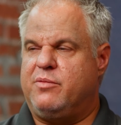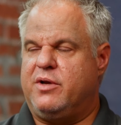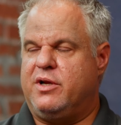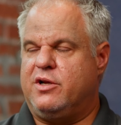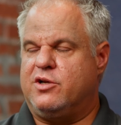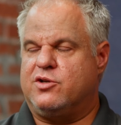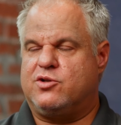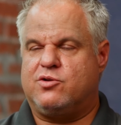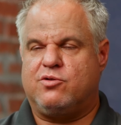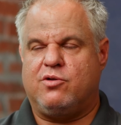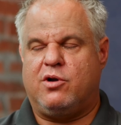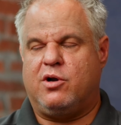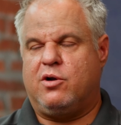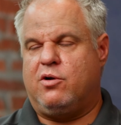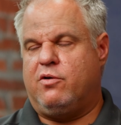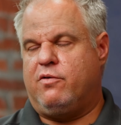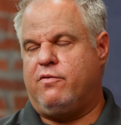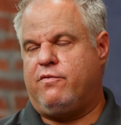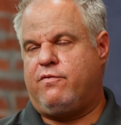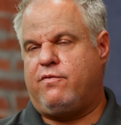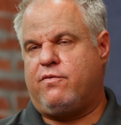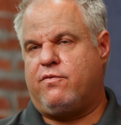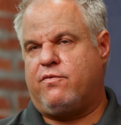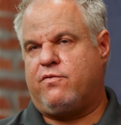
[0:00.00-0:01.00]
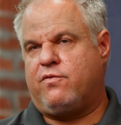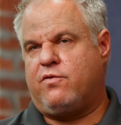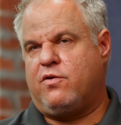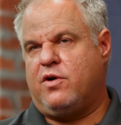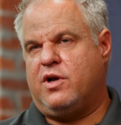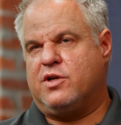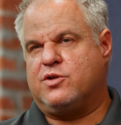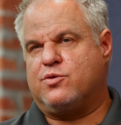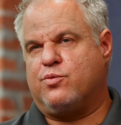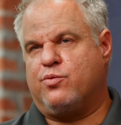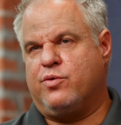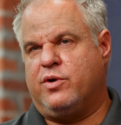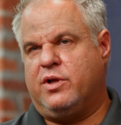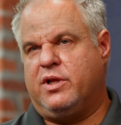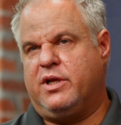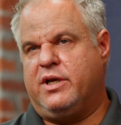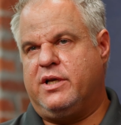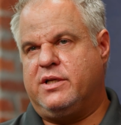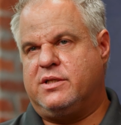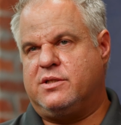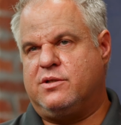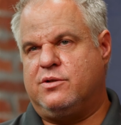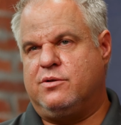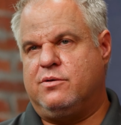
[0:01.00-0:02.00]
been a struggle for us
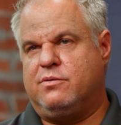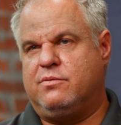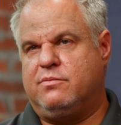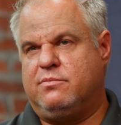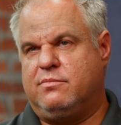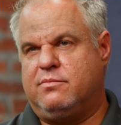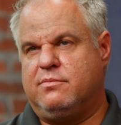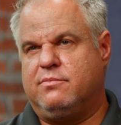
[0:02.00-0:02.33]
really to